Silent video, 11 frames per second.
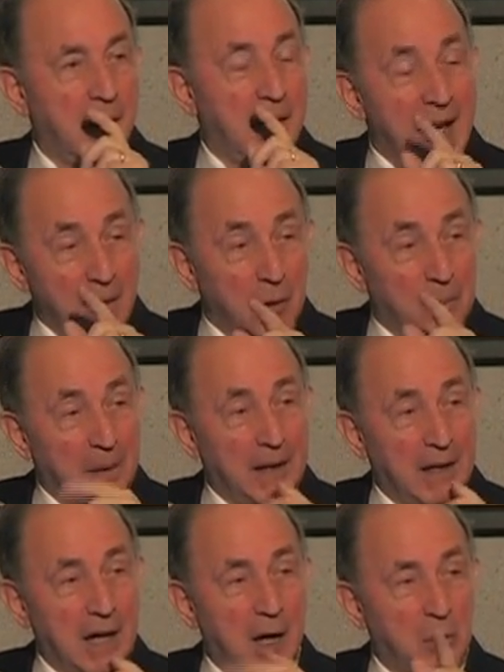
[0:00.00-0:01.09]
They are not
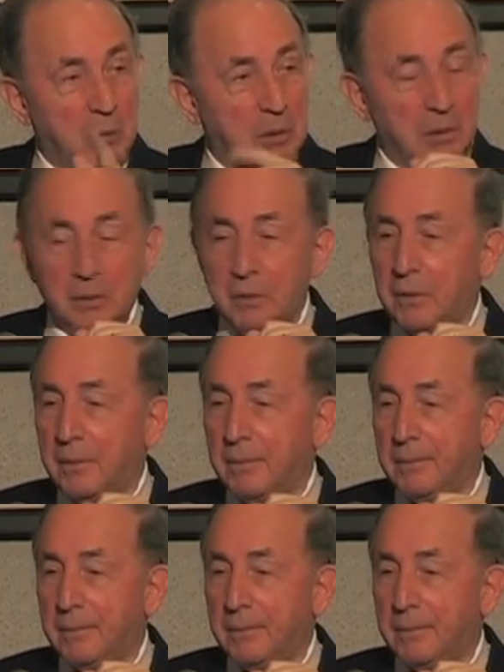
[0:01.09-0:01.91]
playing our rules.